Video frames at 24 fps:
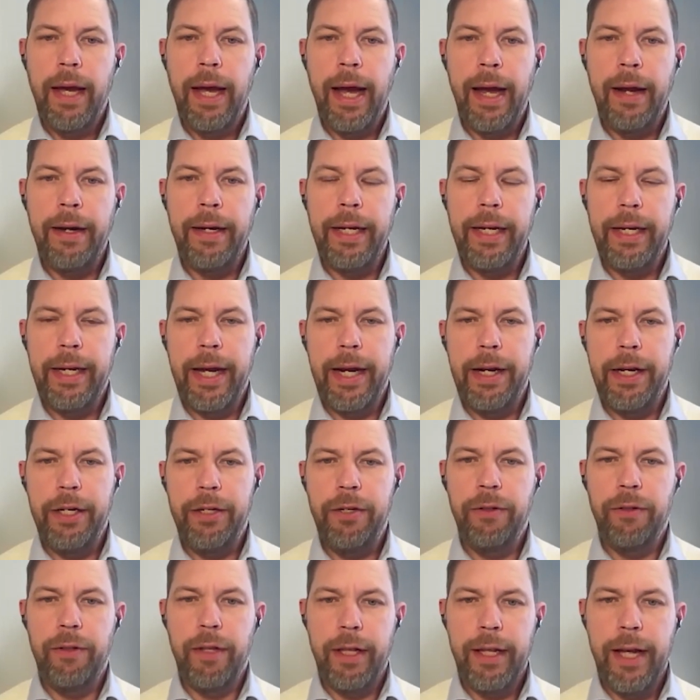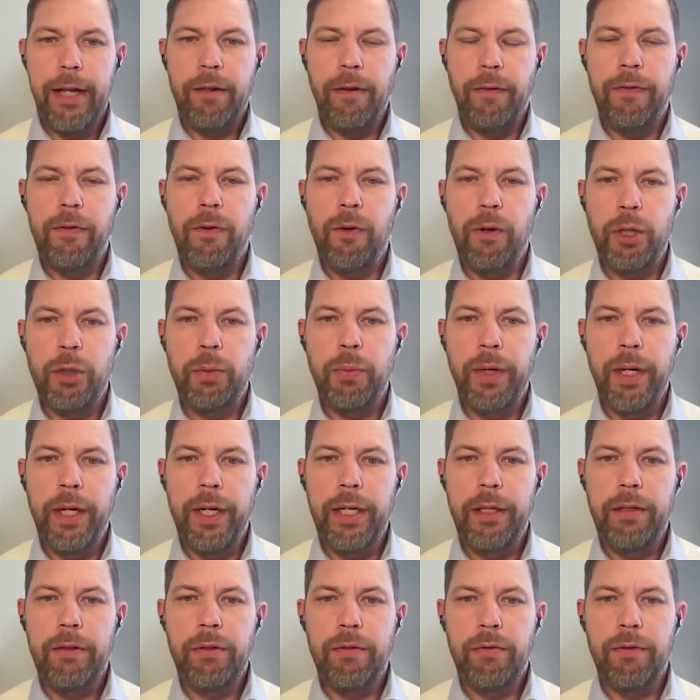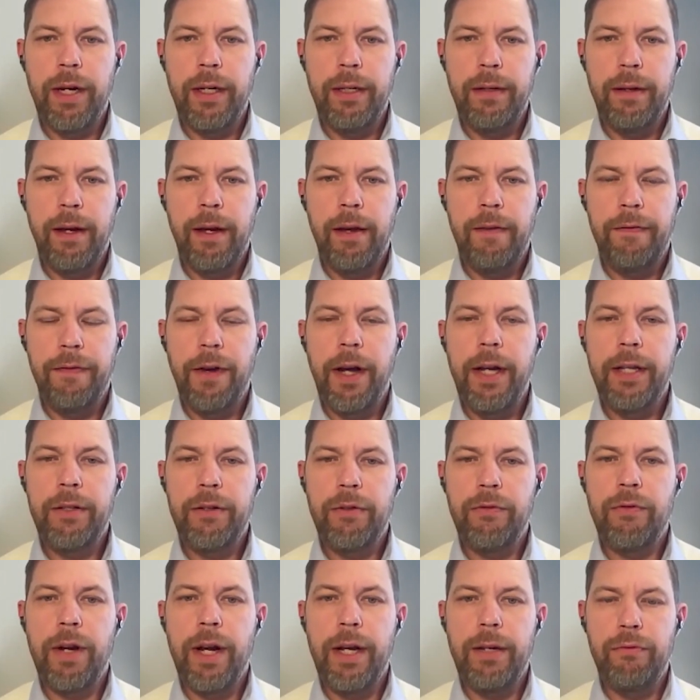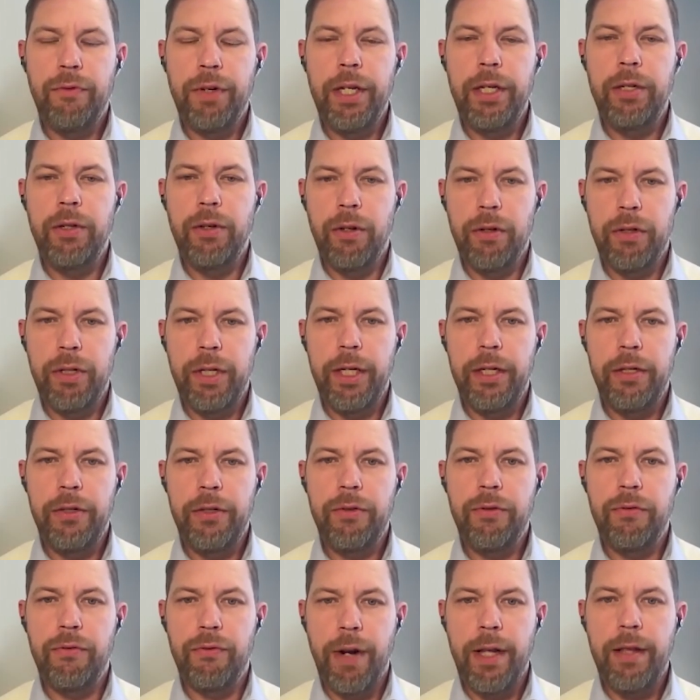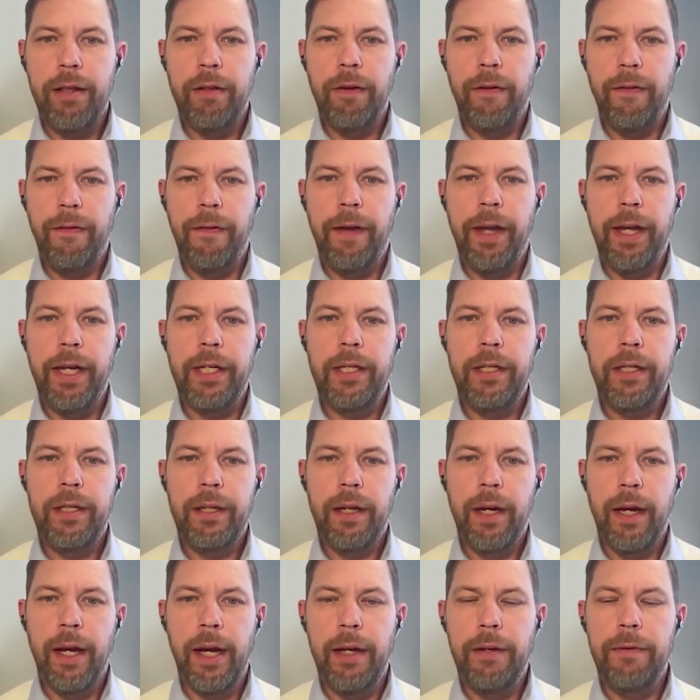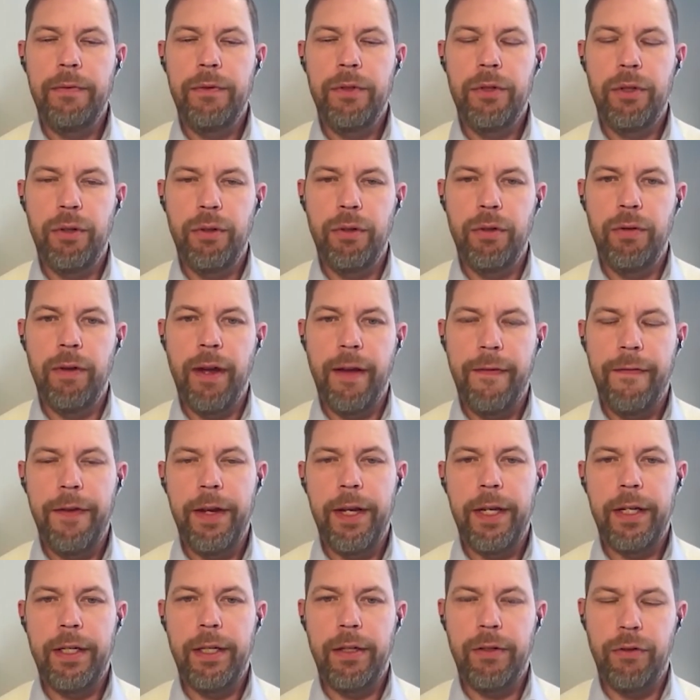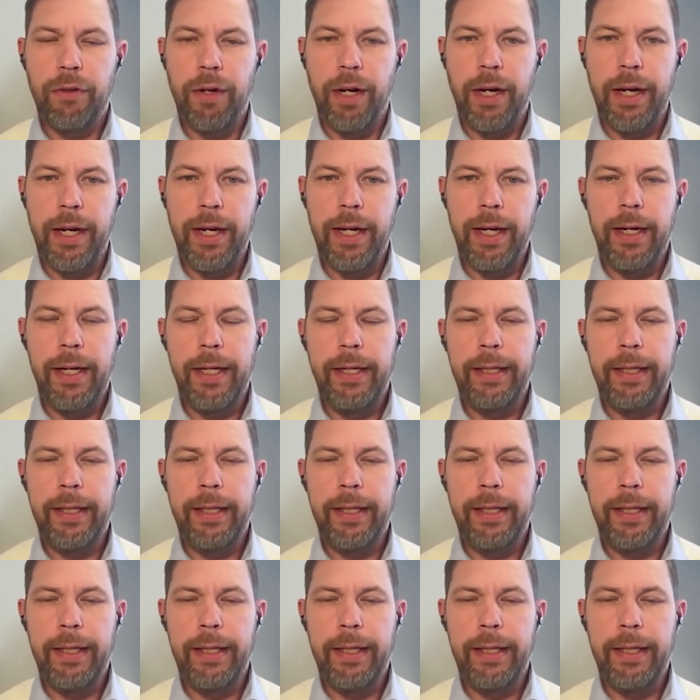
And in addition to that, of course, we need to uh, find the right resources to run the phase uh, two efficacy trial.